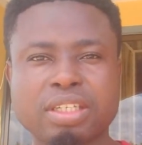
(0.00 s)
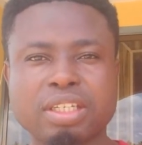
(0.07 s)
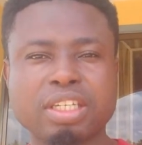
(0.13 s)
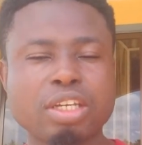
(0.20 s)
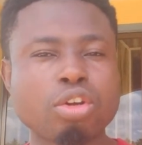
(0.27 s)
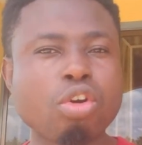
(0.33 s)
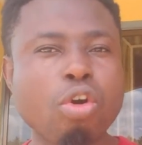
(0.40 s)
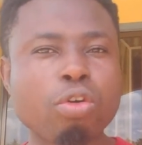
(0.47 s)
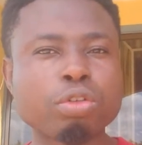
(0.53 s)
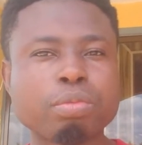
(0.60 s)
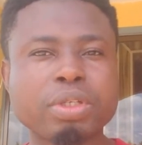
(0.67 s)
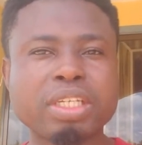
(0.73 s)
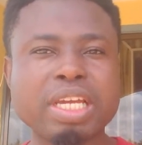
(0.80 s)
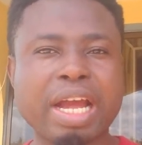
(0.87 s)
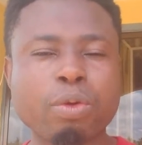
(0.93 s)
They called
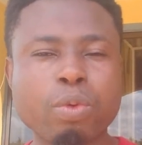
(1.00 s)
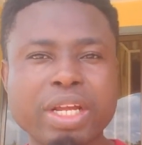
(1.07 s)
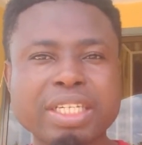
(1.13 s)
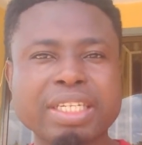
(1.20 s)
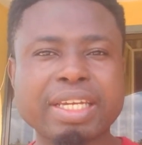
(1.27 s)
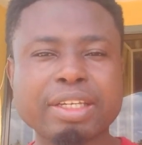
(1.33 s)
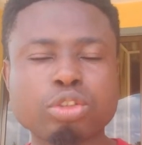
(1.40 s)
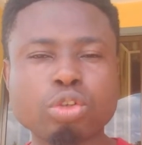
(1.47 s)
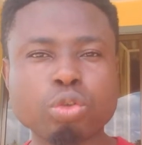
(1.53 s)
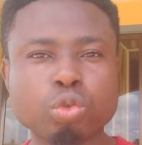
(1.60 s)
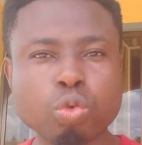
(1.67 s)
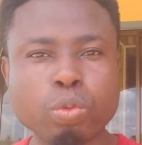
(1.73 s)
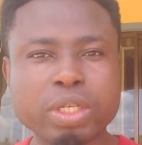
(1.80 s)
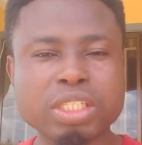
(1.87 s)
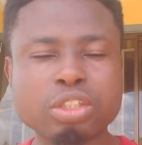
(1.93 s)
me. I went there. So
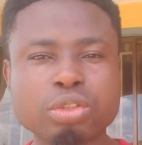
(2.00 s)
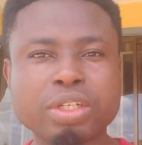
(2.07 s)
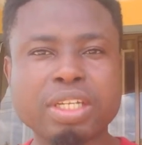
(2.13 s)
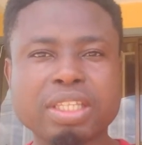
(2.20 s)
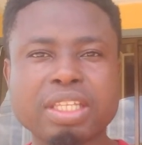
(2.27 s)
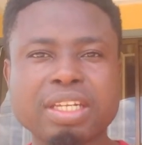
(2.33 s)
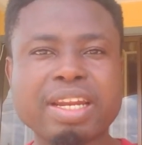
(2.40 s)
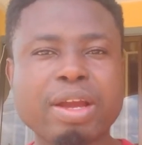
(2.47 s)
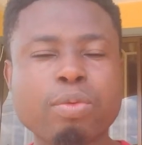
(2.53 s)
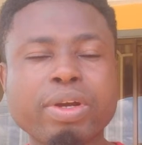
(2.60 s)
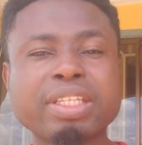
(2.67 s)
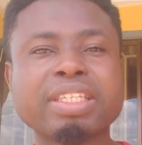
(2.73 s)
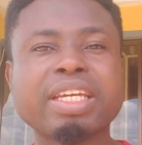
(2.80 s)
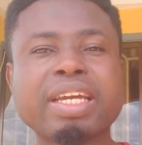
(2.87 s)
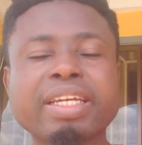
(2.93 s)
two weeks into the thing, I
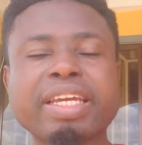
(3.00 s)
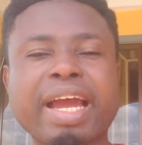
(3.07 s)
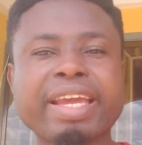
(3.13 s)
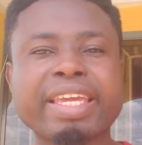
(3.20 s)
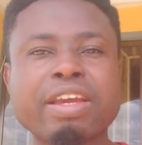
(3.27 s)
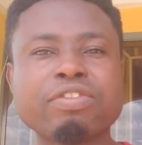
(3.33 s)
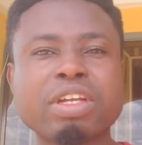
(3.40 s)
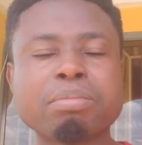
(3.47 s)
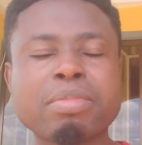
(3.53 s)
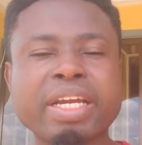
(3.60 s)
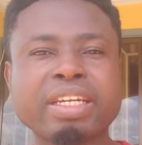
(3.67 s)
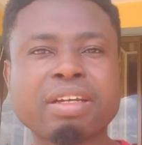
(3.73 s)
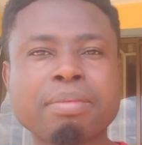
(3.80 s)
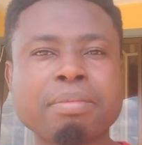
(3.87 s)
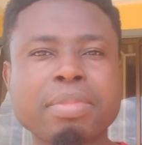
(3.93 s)
went there. I gave them my
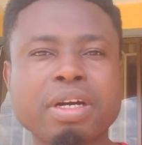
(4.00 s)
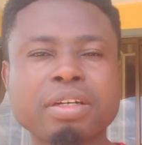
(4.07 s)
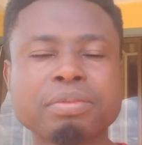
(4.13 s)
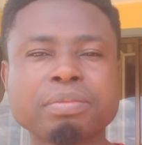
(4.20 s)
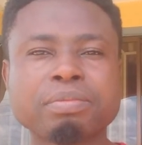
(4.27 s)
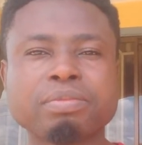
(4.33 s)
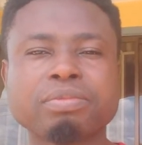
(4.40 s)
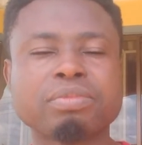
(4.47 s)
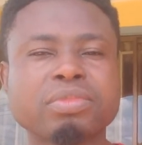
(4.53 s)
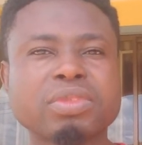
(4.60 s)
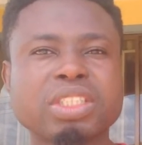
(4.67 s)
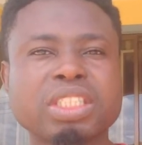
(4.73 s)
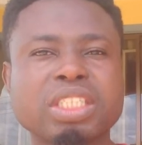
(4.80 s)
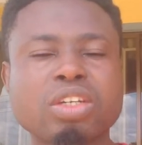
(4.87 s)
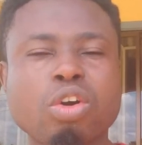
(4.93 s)
number.
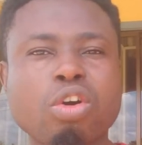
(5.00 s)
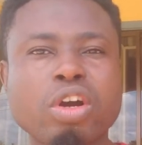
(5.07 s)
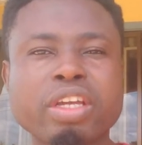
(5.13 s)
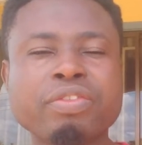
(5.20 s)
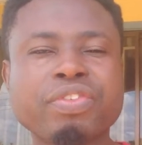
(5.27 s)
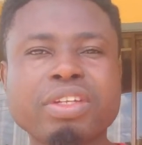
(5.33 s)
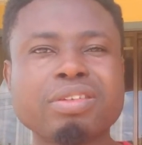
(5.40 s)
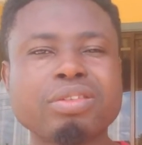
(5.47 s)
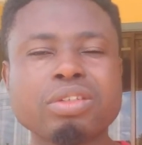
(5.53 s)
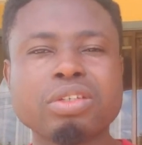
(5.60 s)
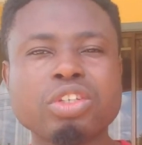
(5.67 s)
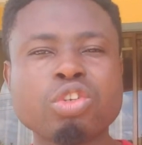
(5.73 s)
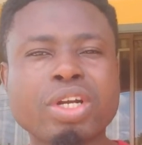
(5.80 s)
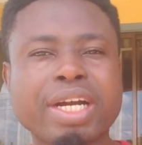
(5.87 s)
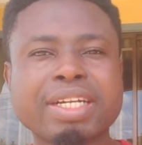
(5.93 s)
Or even,
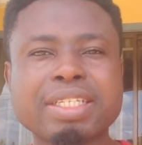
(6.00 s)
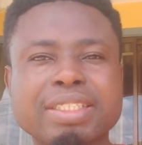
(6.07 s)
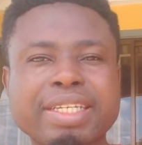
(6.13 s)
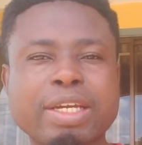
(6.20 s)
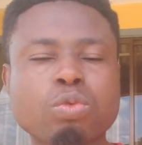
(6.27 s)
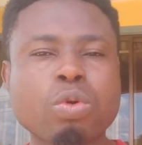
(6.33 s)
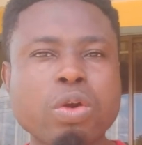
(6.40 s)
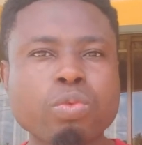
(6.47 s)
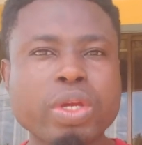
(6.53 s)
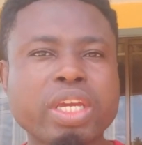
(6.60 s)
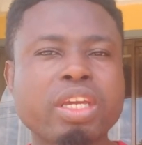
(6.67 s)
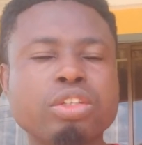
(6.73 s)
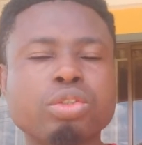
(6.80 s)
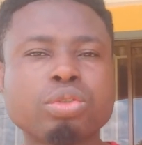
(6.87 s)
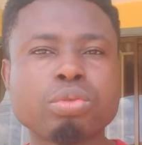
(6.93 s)
you can decide one
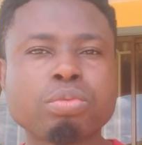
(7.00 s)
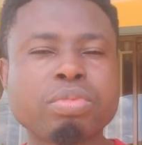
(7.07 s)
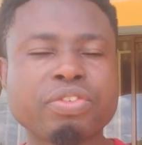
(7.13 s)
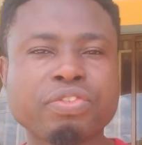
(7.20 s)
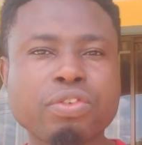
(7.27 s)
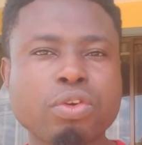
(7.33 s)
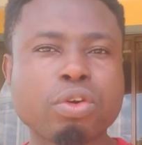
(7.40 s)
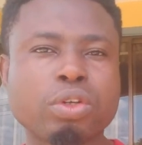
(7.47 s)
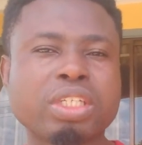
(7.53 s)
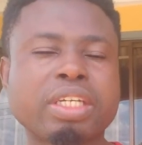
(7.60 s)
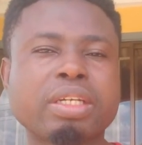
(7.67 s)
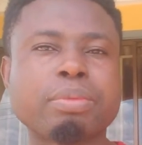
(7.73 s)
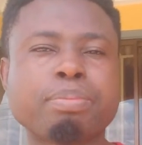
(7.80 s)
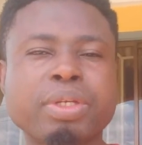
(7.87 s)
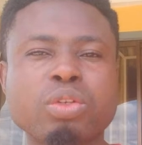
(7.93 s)
week into before
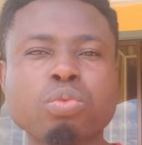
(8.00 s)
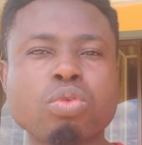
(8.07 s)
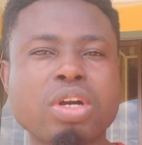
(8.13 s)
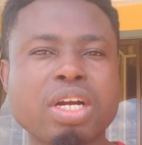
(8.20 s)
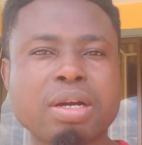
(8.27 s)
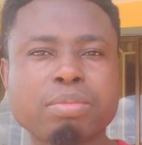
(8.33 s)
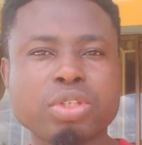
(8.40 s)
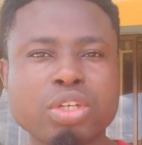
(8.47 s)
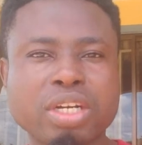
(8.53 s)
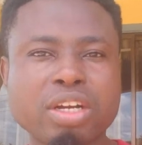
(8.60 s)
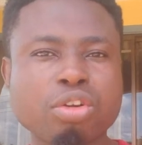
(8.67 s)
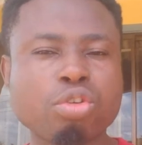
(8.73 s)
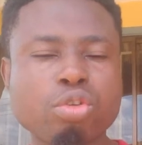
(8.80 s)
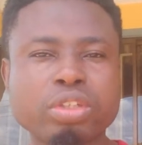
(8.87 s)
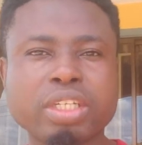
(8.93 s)
the pin will come. You
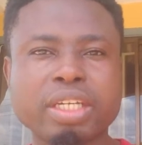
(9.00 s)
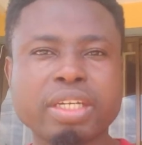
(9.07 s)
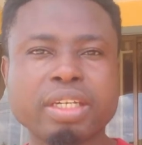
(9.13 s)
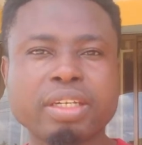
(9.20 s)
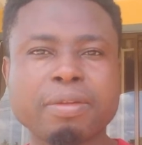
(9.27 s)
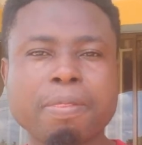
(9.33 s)
can go there,